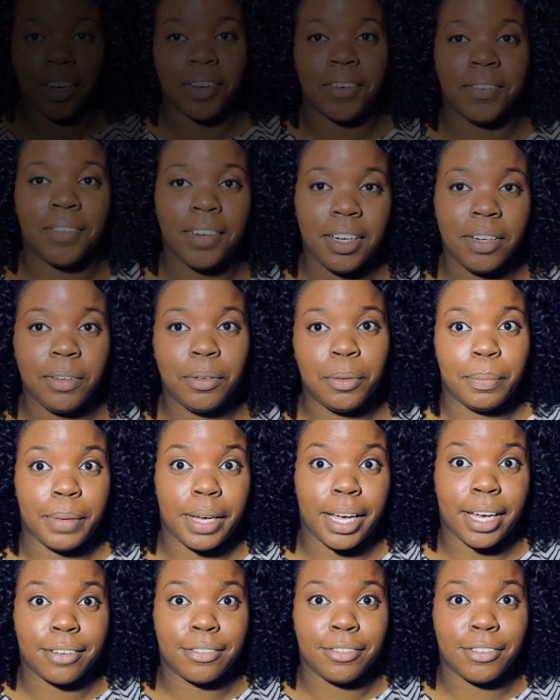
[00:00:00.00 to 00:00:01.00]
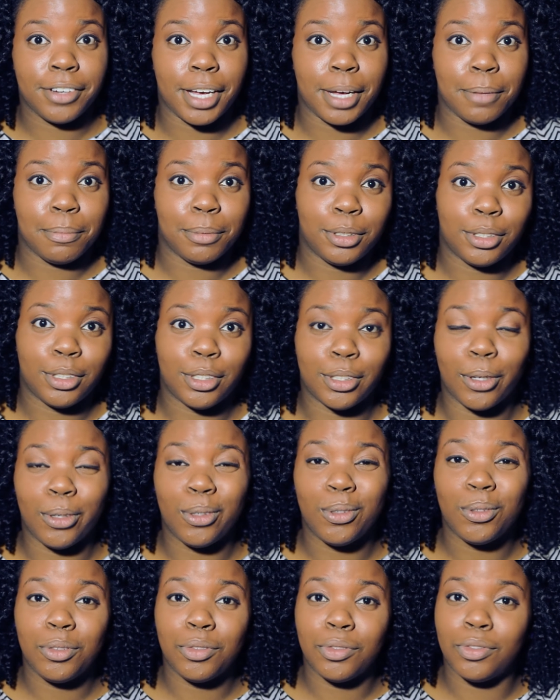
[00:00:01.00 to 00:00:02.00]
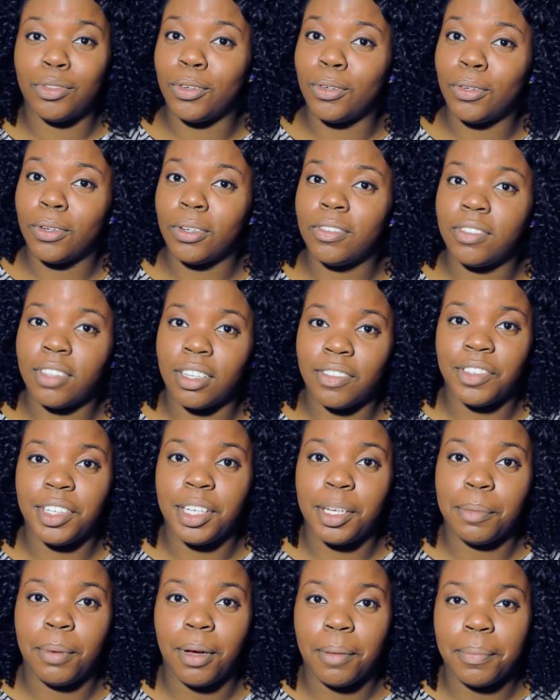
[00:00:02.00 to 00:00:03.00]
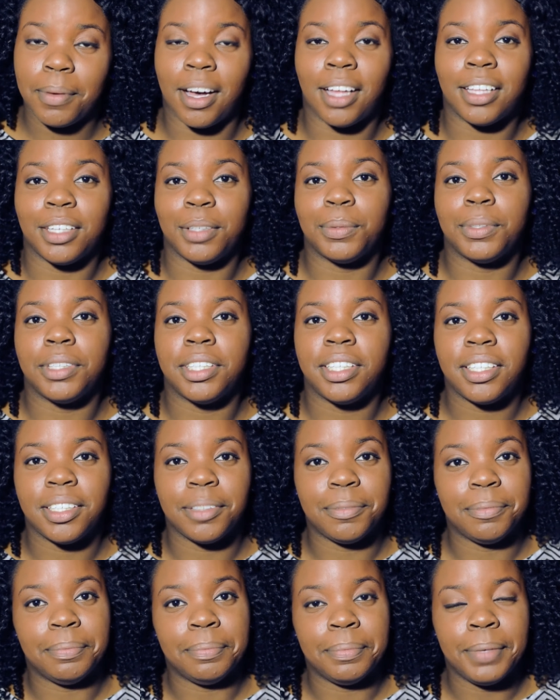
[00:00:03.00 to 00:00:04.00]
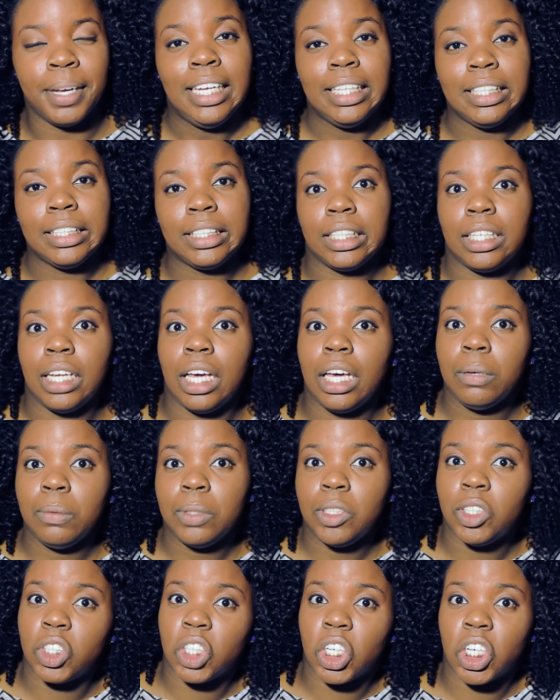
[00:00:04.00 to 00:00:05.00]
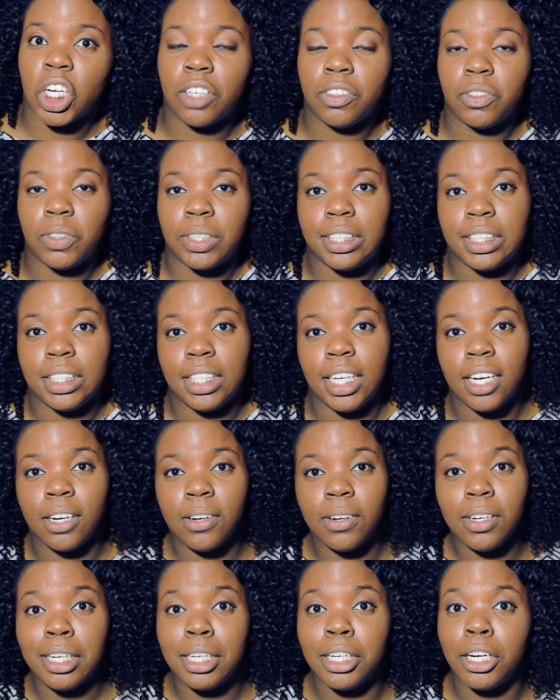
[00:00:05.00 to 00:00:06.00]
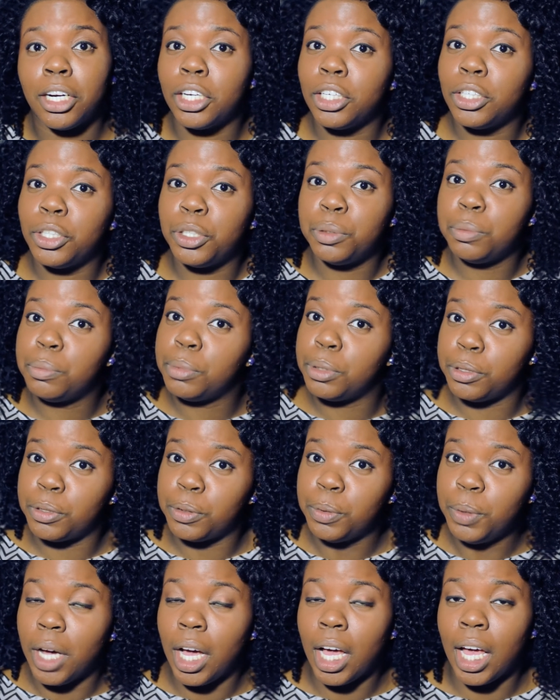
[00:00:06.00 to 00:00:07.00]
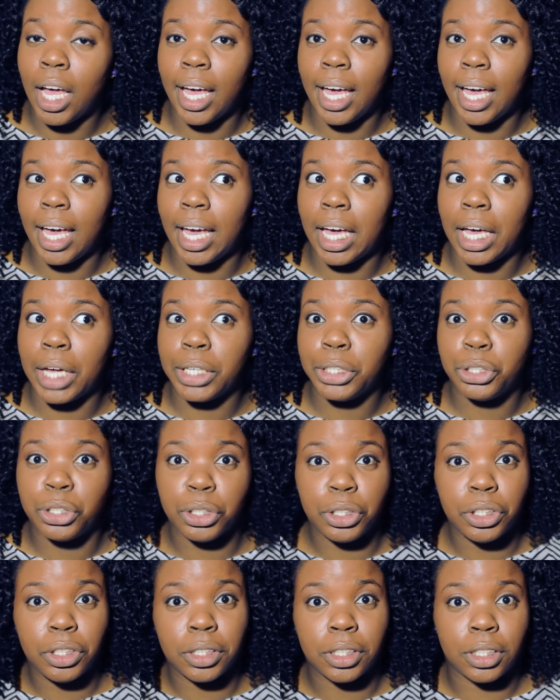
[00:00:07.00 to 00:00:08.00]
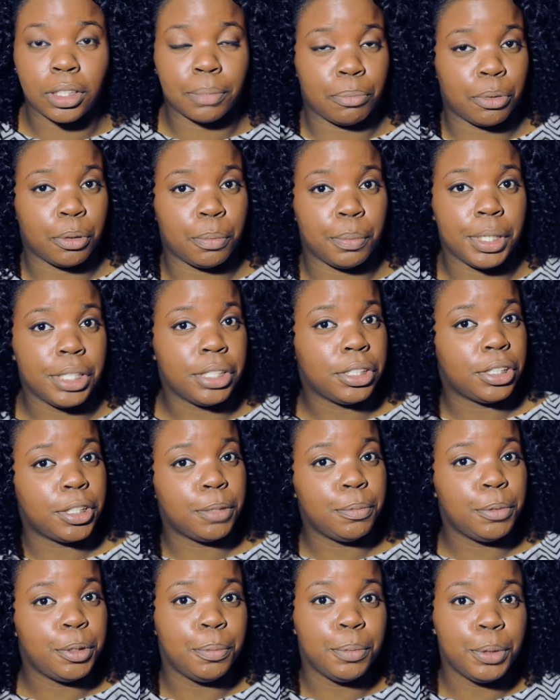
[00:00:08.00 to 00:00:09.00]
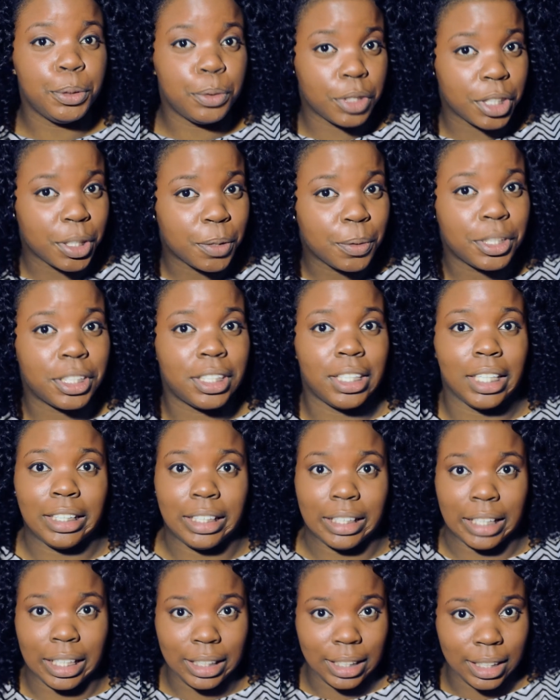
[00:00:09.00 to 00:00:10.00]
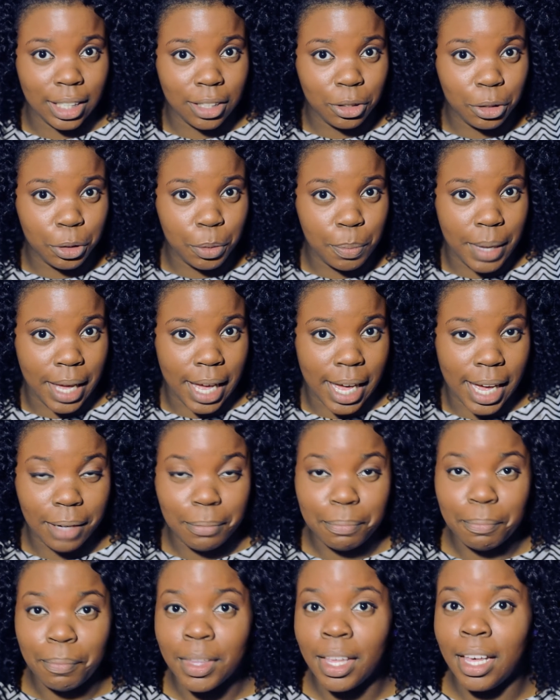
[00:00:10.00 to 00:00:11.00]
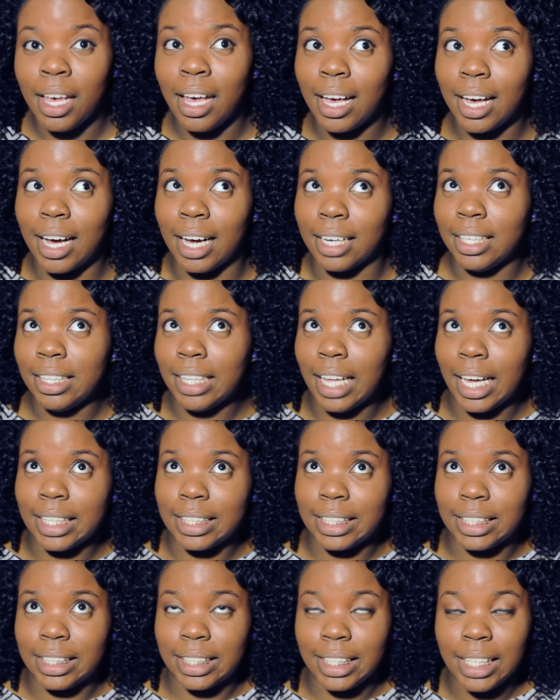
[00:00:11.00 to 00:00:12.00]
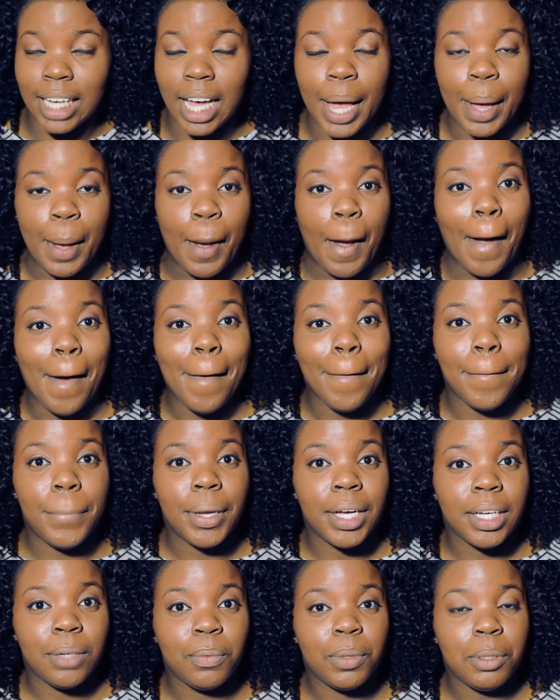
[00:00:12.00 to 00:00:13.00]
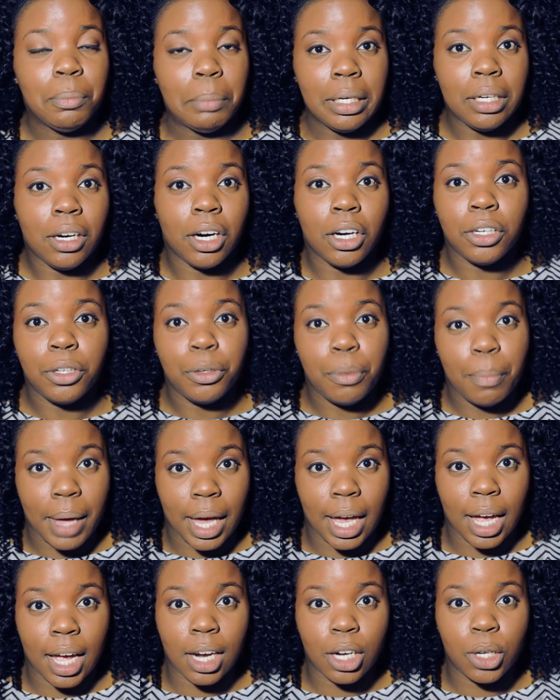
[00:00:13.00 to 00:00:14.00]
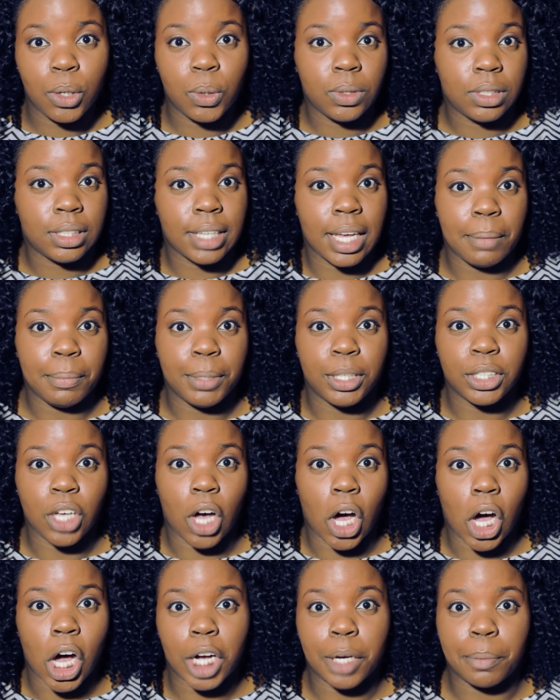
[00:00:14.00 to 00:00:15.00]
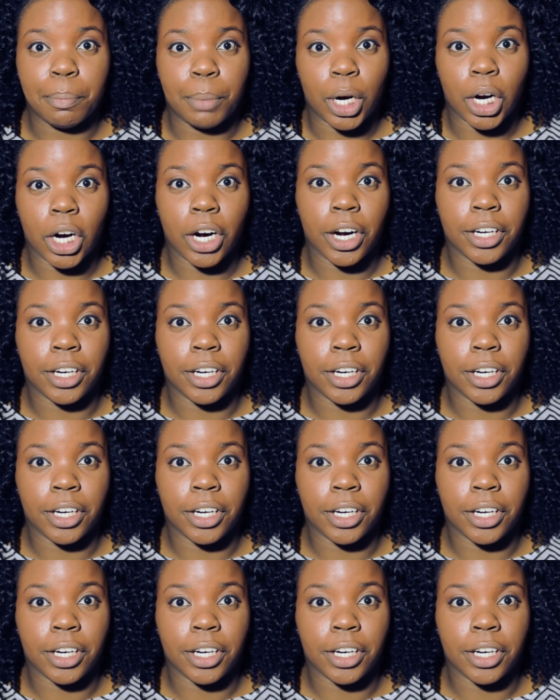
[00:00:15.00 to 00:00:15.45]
Alright, we're back for episode 4 of Love and Hip Hop Hollywood. Today we start off with Tierra and her new boo, and she's premiering some new music, which does not sound too bad. Kind of liked it. But we meet her new man, whose name is Akbar.